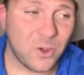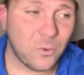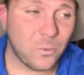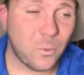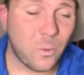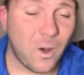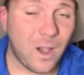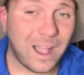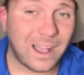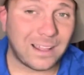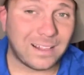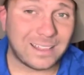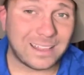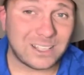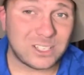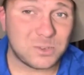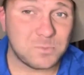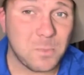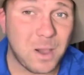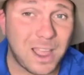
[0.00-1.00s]
while
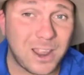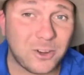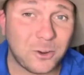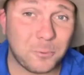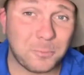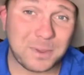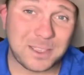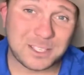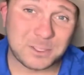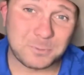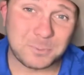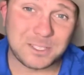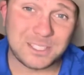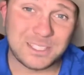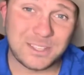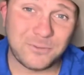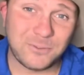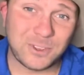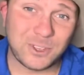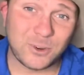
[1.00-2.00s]
it might not be as
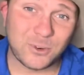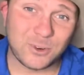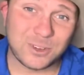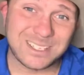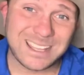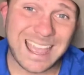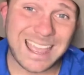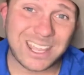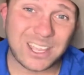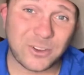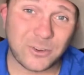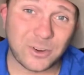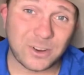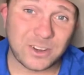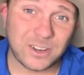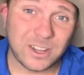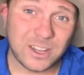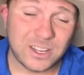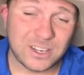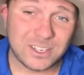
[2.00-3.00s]
specific or as
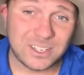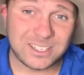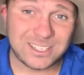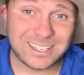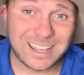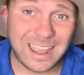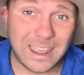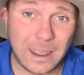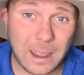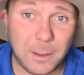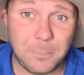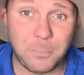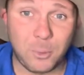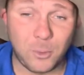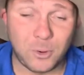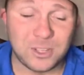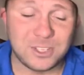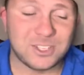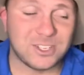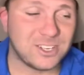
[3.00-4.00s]
accurate to say a
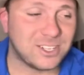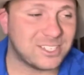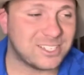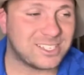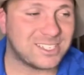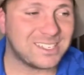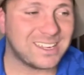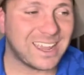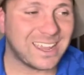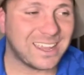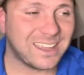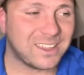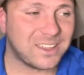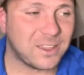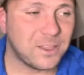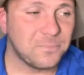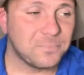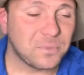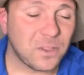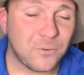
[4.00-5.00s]
poisonous snake,